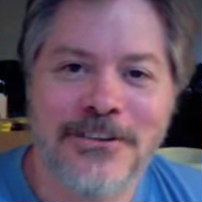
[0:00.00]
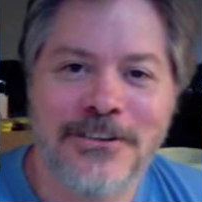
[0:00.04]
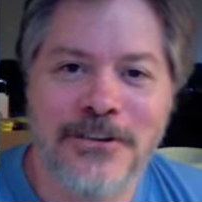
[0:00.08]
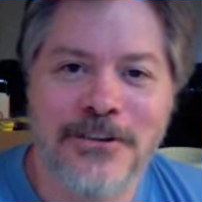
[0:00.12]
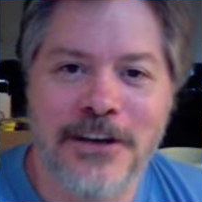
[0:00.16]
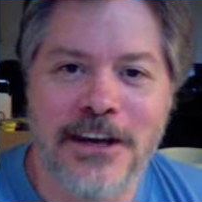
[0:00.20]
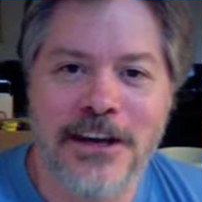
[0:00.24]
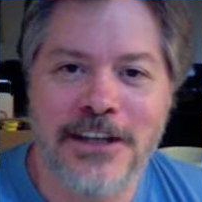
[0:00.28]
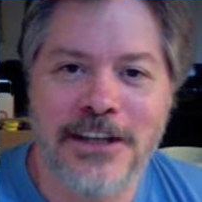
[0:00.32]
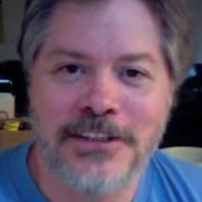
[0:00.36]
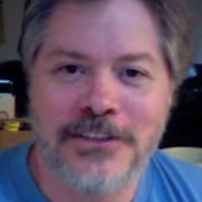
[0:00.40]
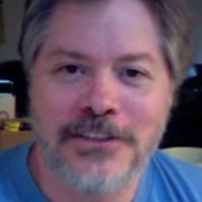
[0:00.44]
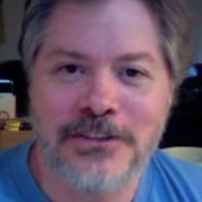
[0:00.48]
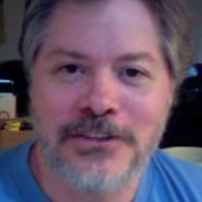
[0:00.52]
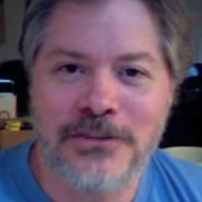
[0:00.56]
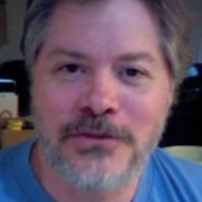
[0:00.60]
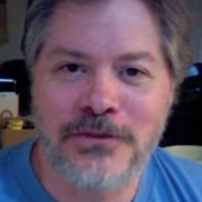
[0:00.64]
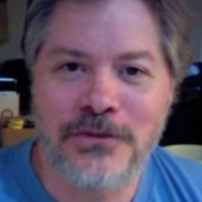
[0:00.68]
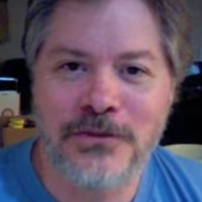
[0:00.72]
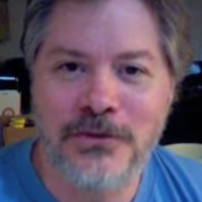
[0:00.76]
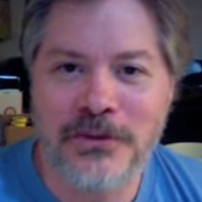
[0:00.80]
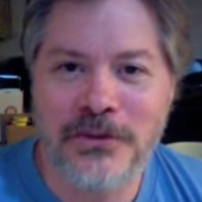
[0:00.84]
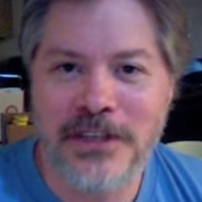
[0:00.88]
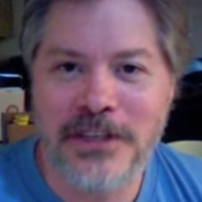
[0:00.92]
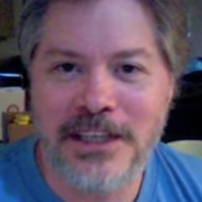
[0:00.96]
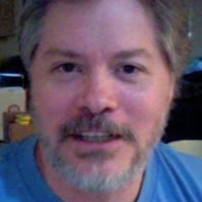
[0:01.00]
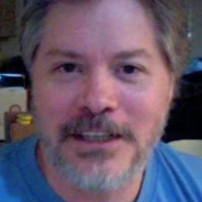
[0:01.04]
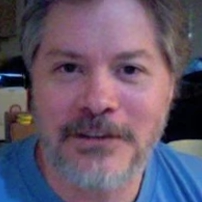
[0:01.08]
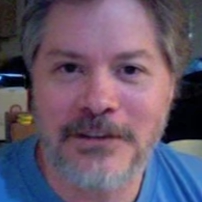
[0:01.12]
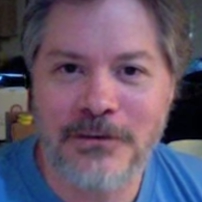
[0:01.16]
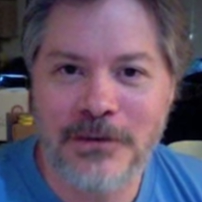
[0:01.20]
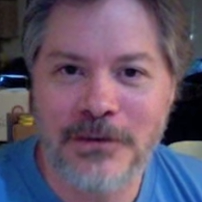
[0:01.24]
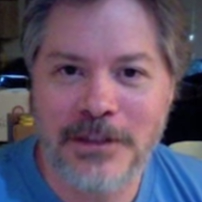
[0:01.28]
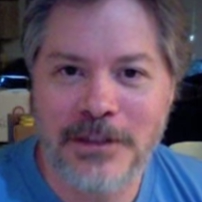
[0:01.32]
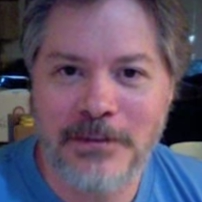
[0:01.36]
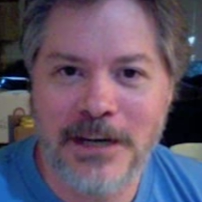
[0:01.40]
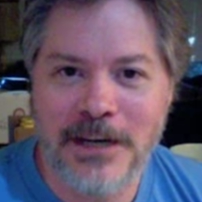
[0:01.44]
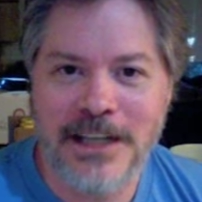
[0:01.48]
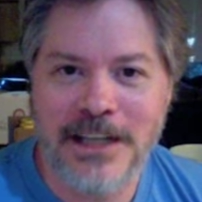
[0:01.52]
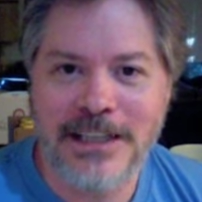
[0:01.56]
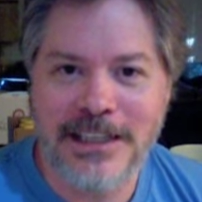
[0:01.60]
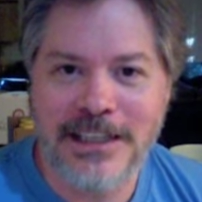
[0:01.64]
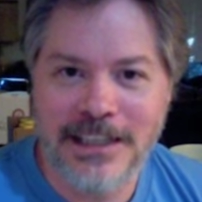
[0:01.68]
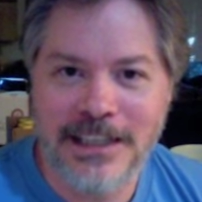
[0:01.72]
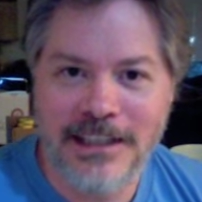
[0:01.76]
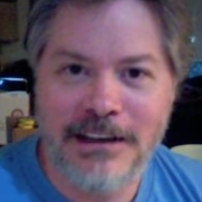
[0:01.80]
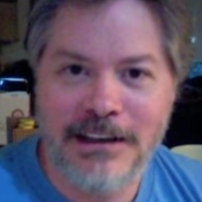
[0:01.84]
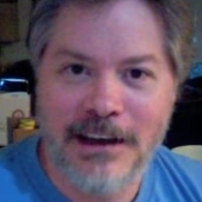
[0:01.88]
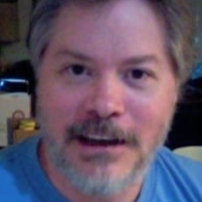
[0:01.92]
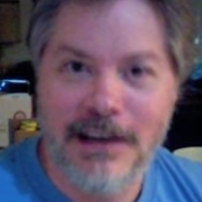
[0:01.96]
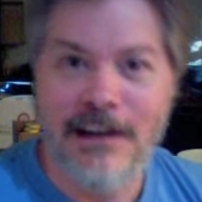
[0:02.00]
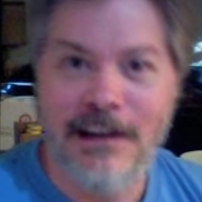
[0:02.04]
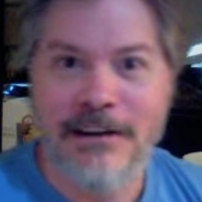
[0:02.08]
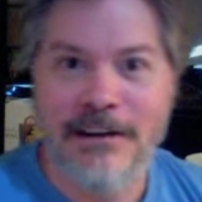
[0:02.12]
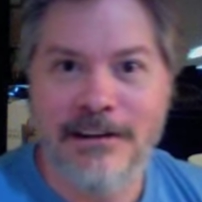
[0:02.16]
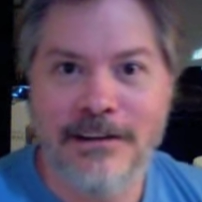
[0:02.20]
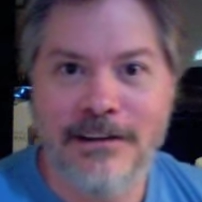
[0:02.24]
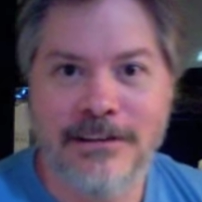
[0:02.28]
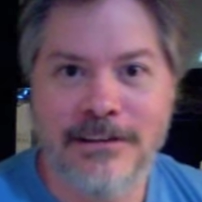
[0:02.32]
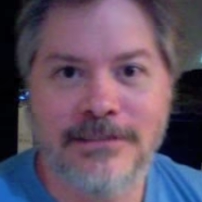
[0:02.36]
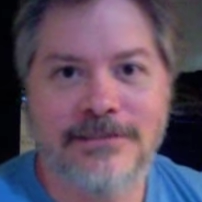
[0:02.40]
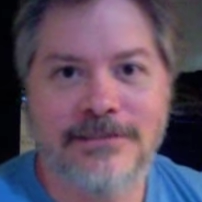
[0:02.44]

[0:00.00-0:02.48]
us who think we might need a gun.